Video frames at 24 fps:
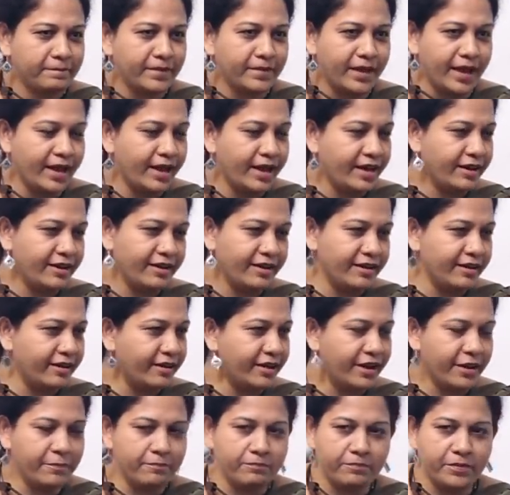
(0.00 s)
And
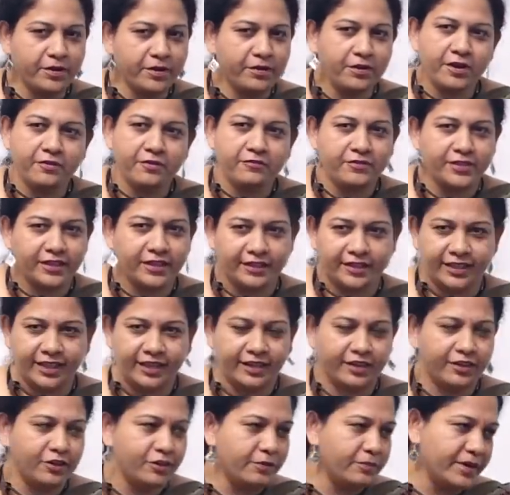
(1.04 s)
a beautiful
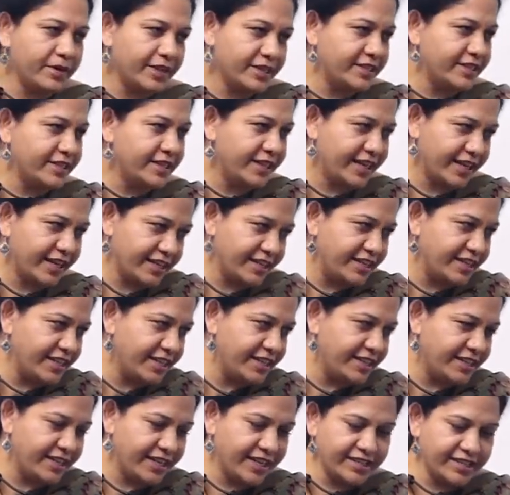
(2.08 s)
thing UPSC can
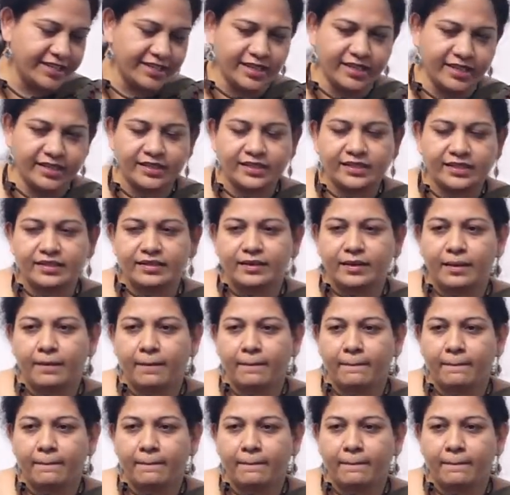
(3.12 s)
teach us is